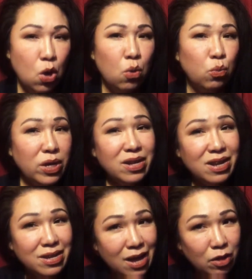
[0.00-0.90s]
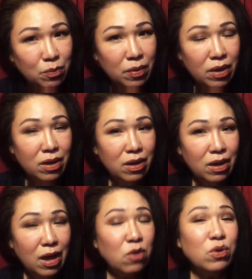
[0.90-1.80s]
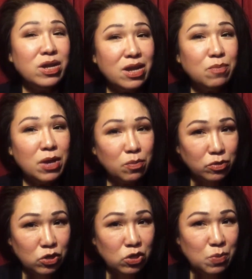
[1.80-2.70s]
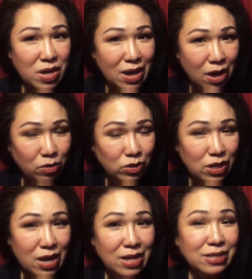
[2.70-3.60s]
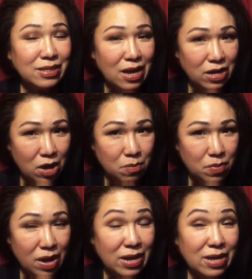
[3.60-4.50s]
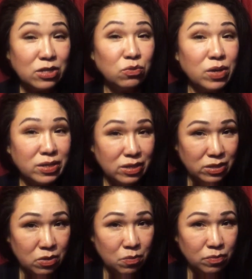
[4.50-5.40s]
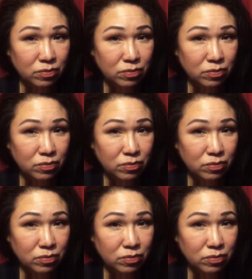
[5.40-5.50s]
We need help, and we need people to speak out and stand up against racism.